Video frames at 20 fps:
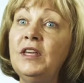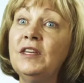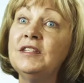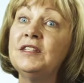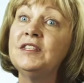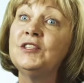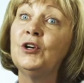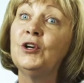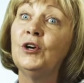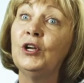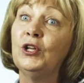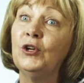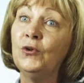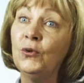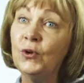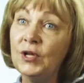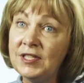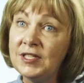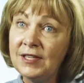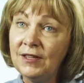can start
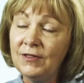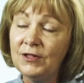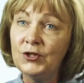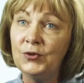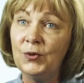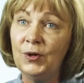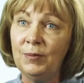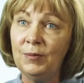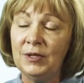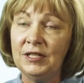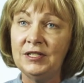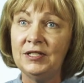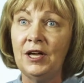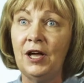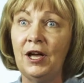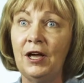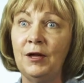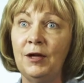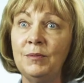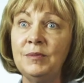increasing the treatment
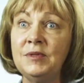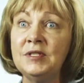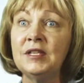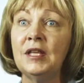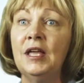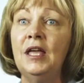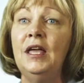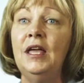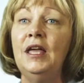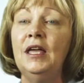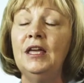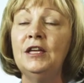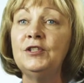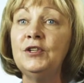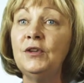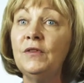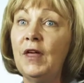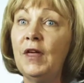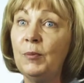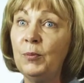times
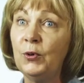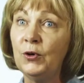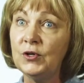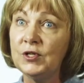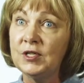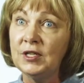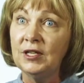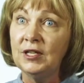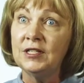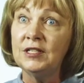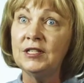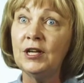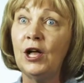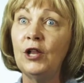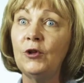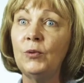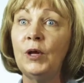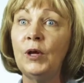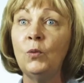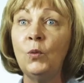until that person can
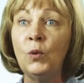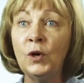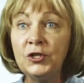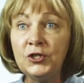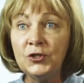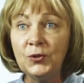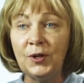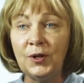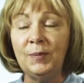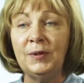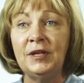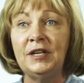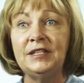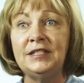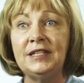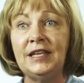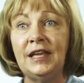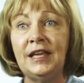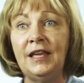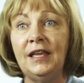tolerate one treatment a
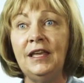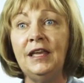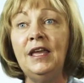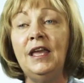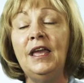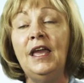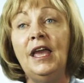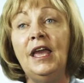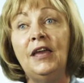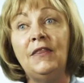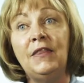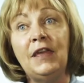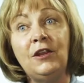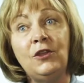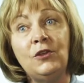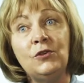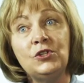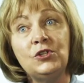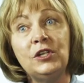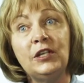day, and that
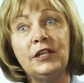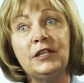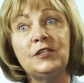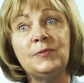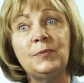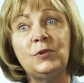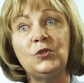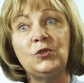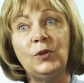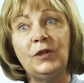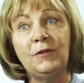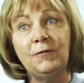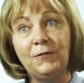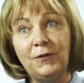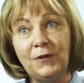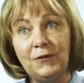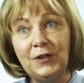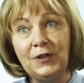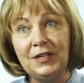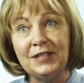usually is between
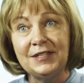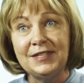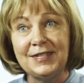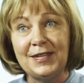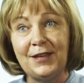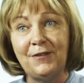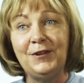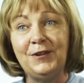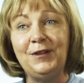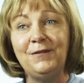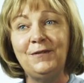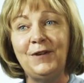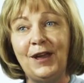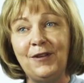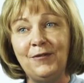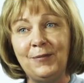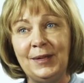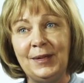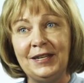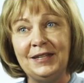50 and
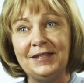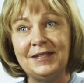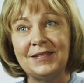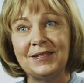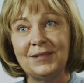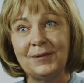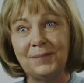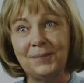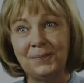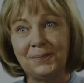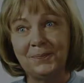75 minutes.